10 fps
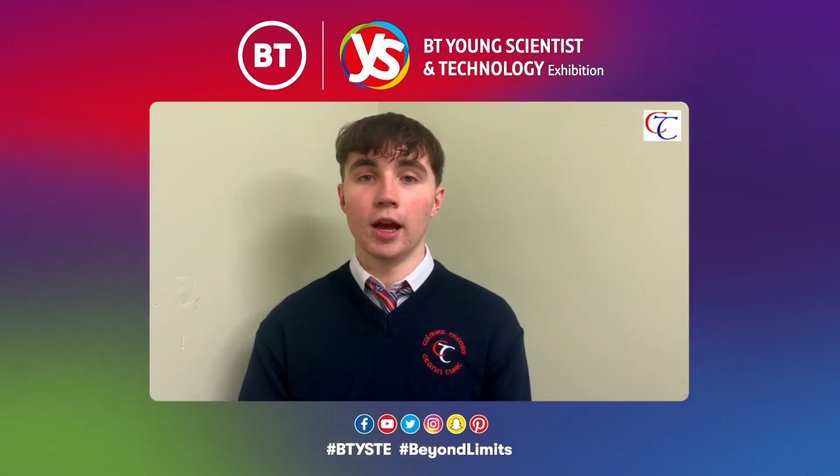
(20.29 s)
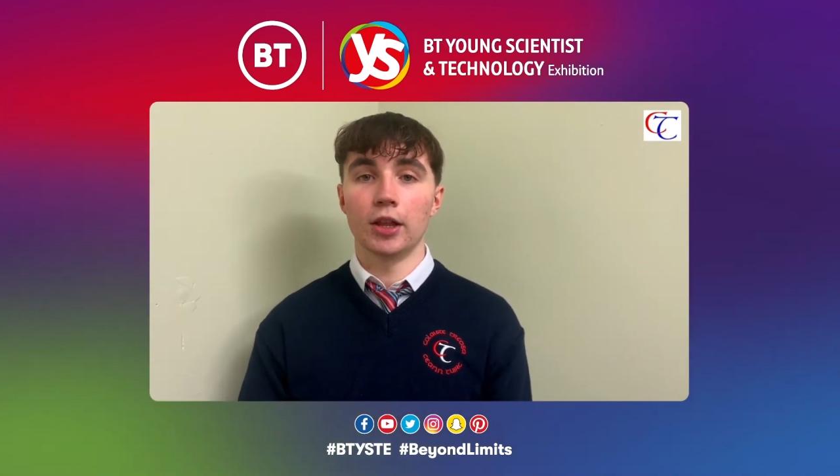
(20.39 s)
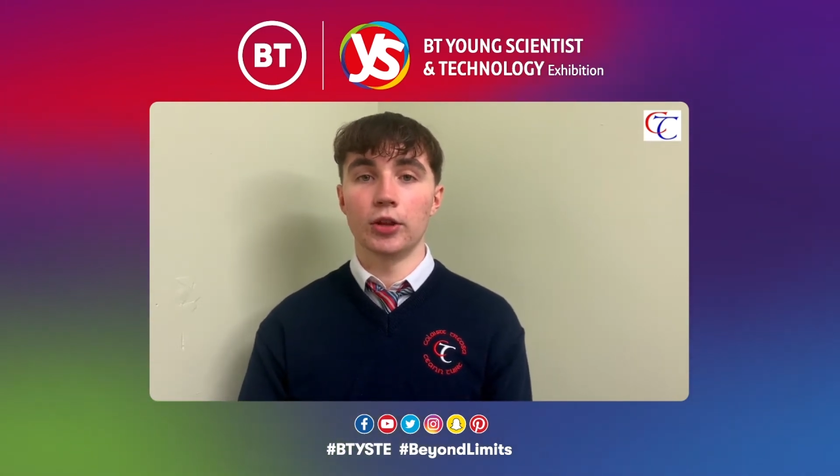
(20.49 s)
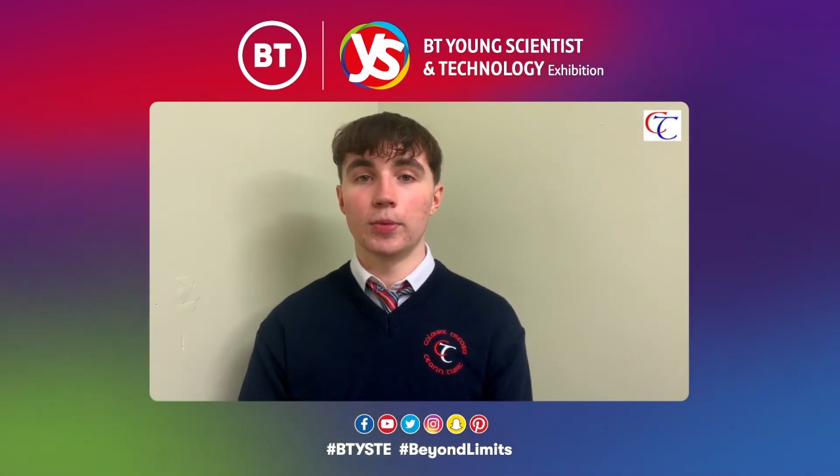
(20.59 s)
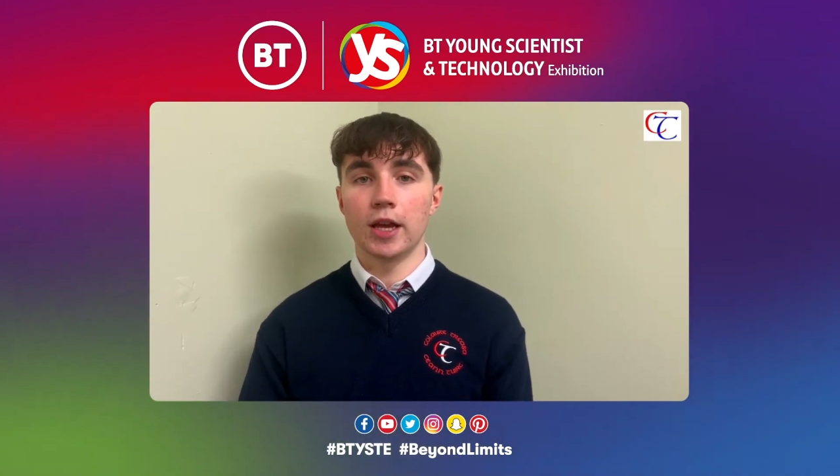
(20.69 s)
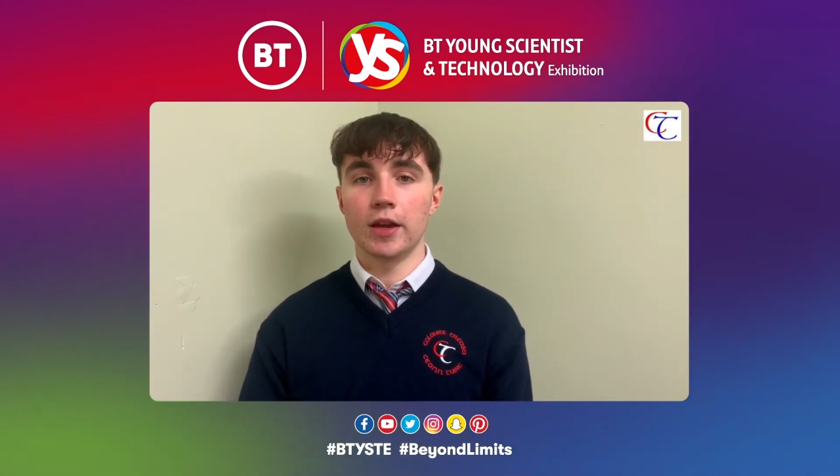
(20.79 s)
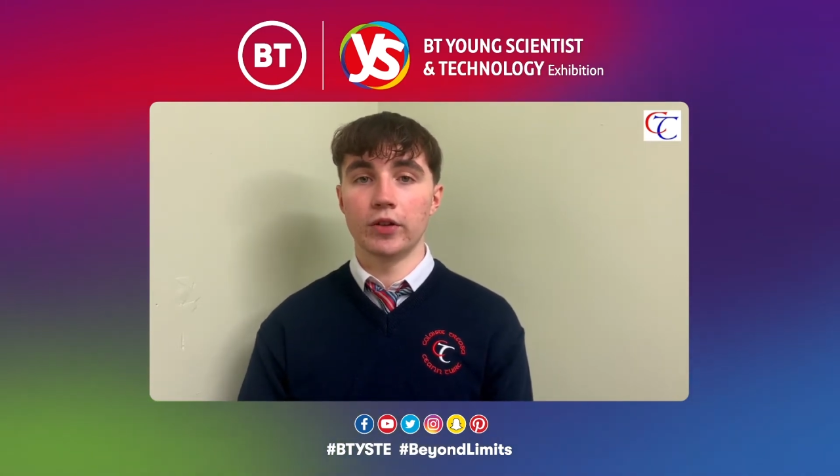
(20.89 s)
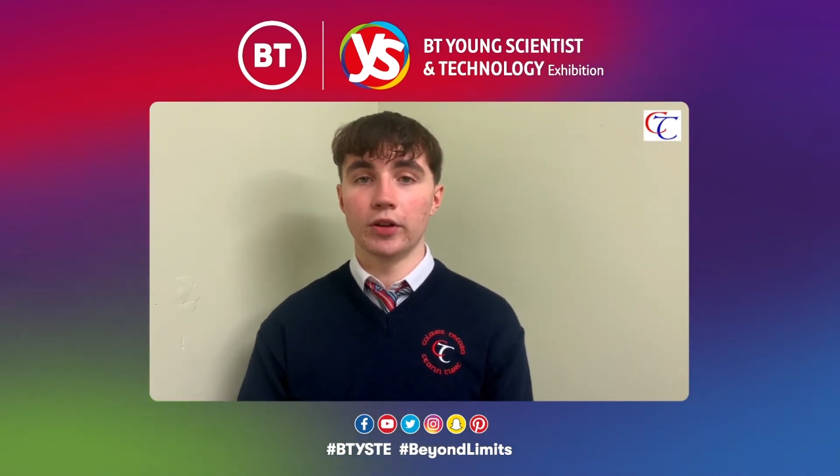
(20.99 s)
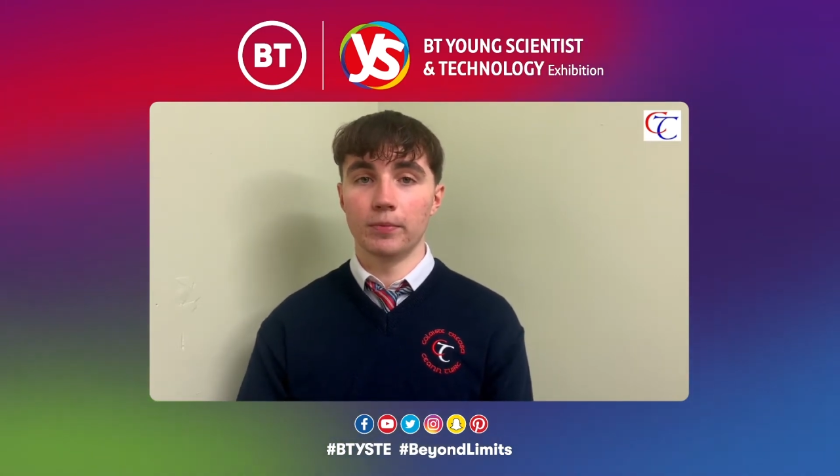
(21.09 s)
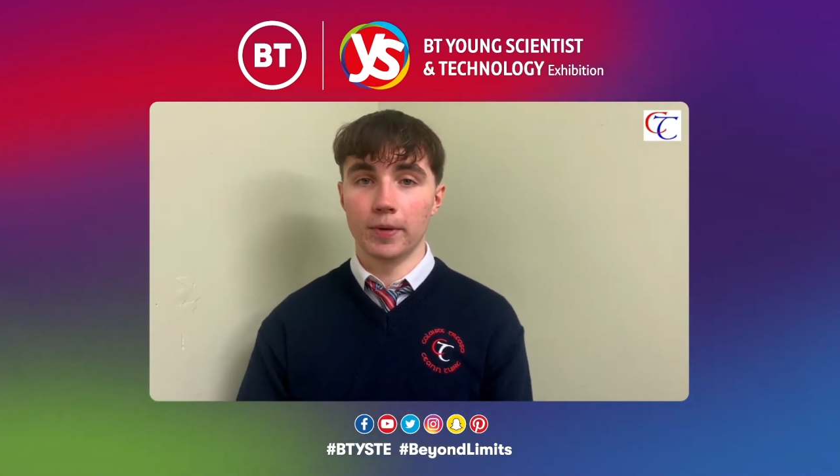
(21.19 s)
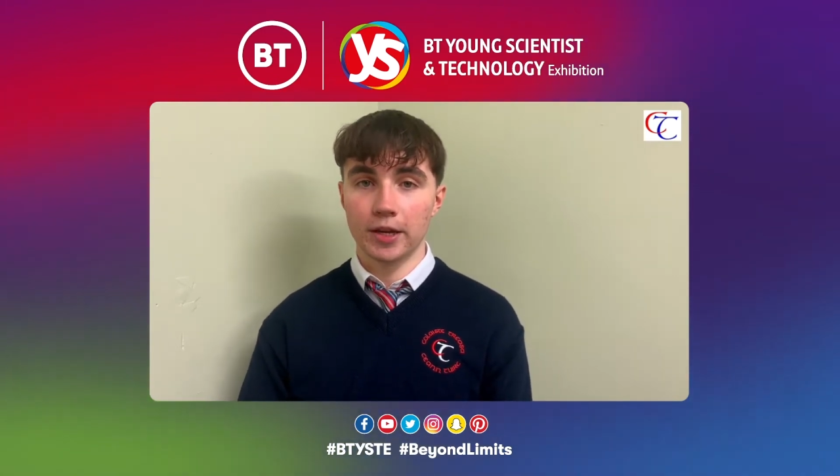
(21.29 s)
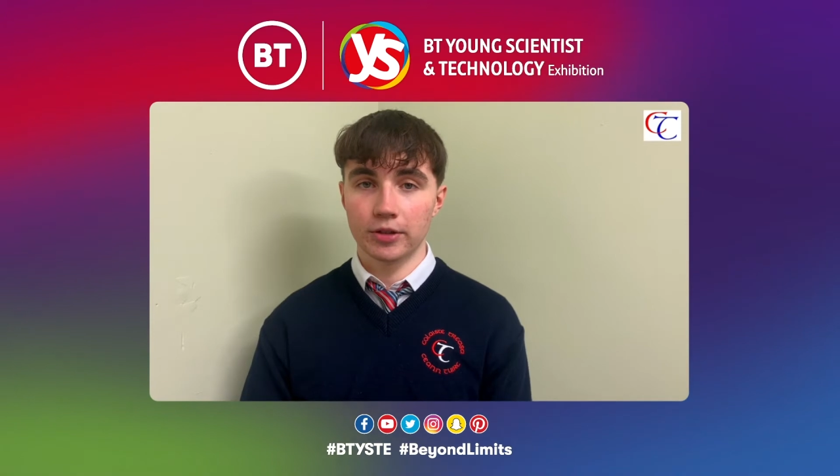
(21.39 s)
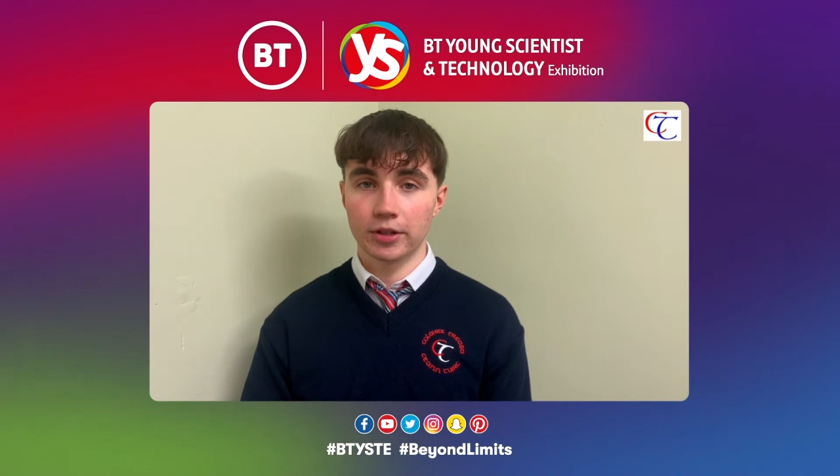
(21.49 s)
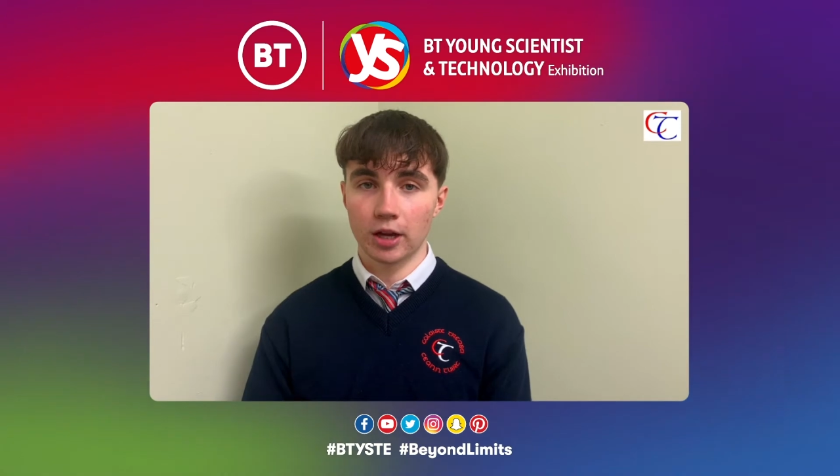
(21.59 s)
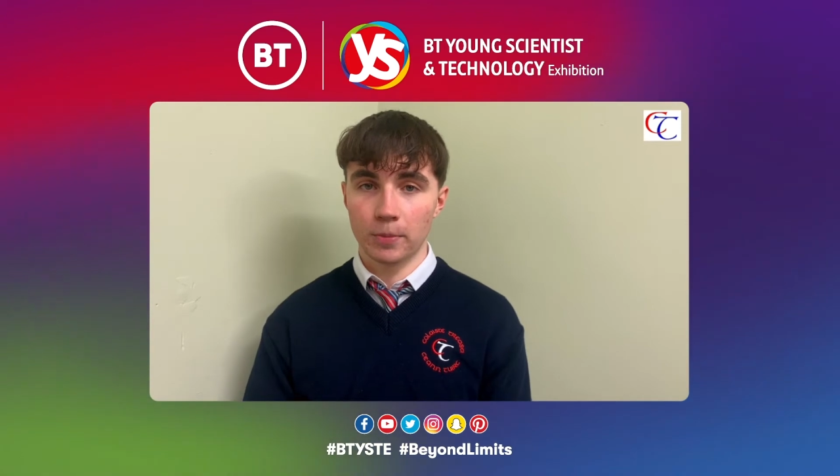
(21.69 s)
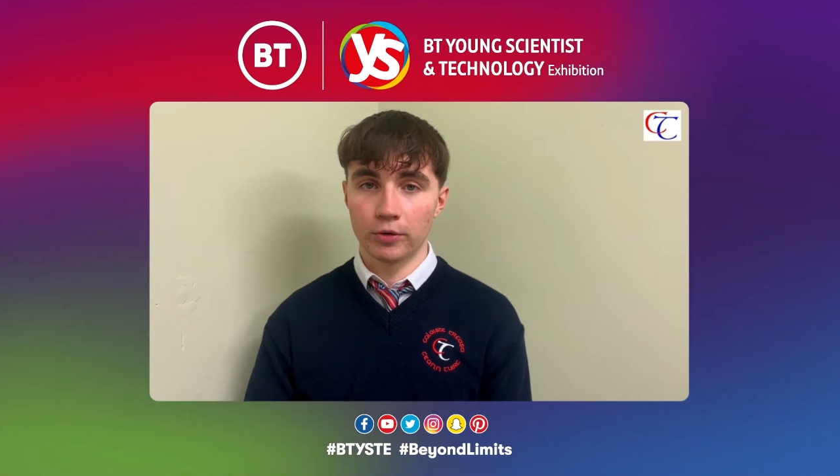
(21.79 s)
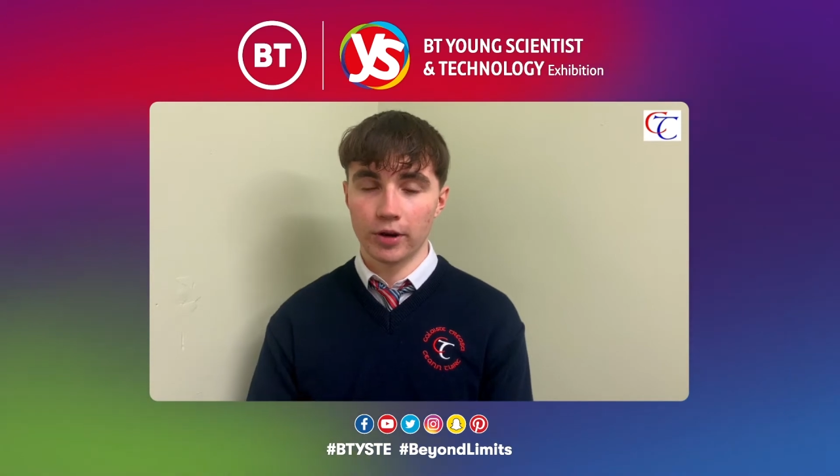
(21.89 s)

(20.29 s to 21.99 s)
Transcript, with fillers: on the behaviour of microscopic